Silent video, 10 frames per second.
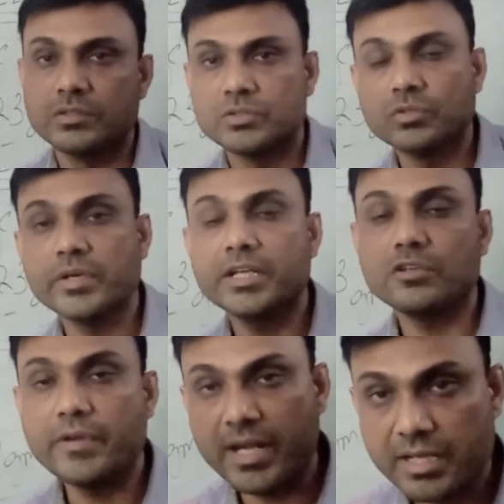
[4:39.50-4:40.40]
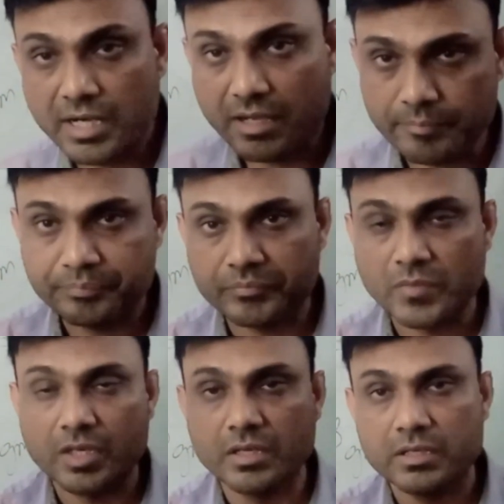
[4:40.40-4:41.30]
So in 12 gram
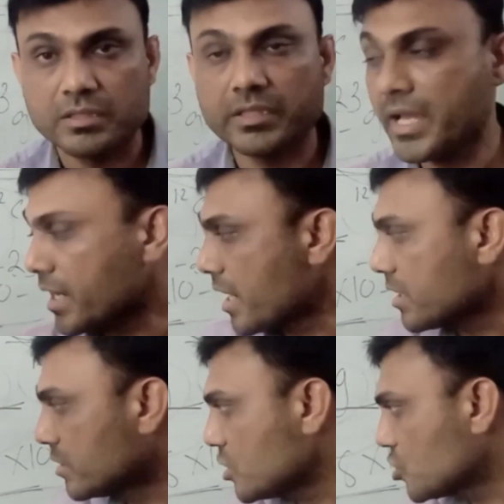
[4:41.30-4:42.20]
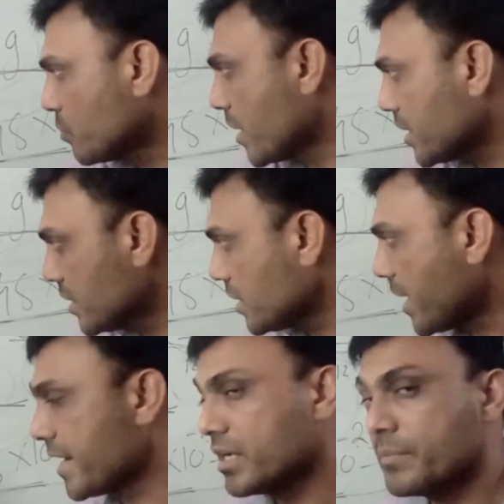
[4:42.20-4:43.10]
there are this many
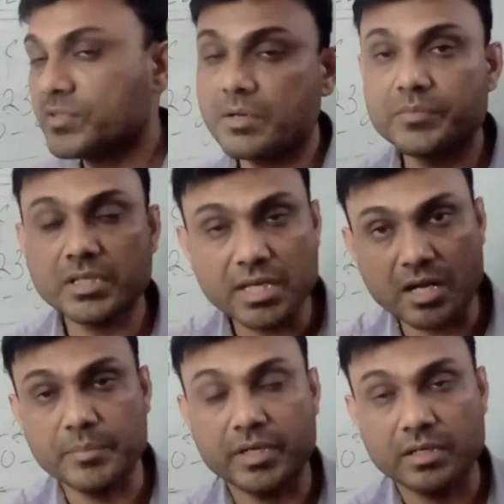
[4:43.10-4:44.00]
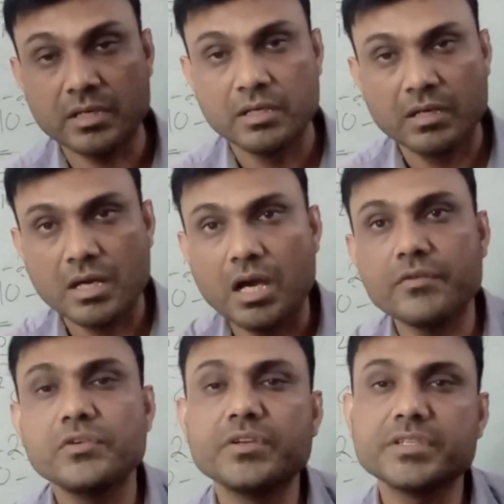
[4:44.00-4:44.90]
atoms of the carbon. How
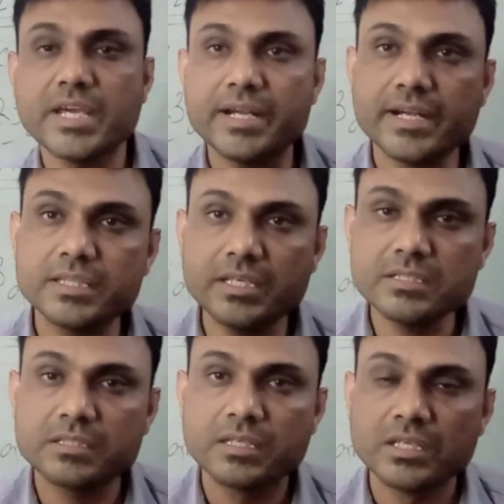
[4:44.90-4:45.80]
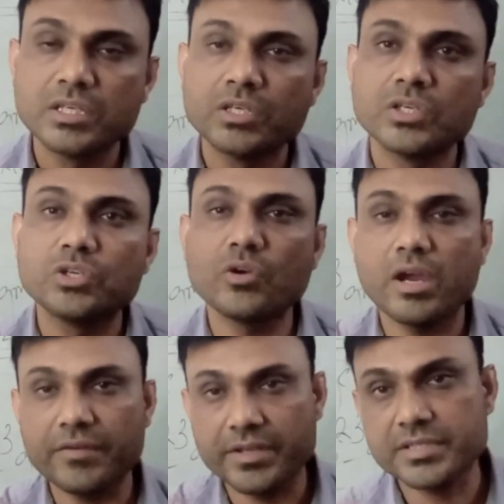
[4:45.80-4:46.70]
you decided this? You
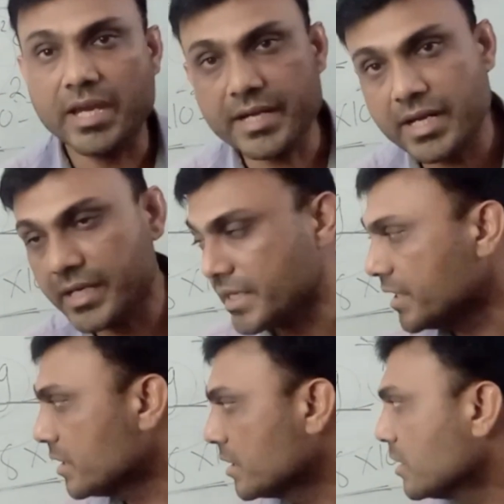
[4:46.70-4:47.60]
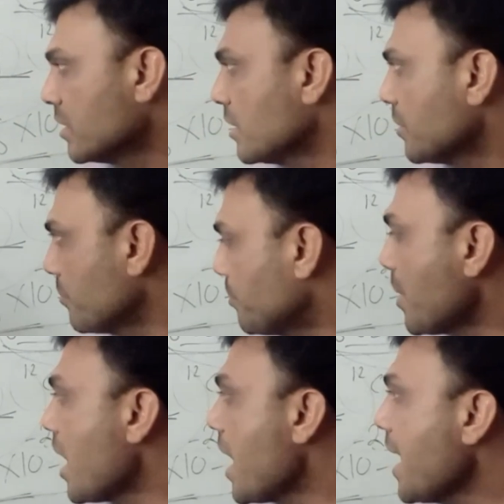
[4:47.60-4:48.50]
have decided it
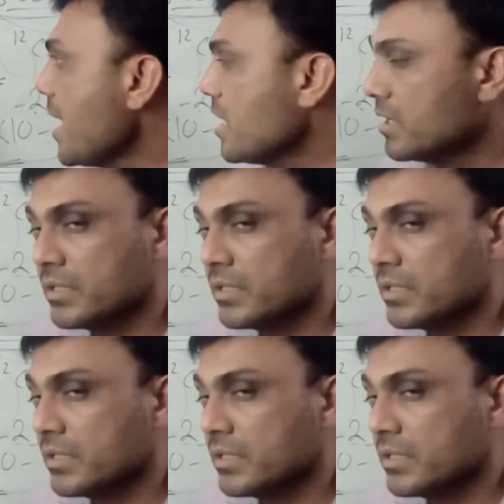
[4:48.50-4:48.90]
by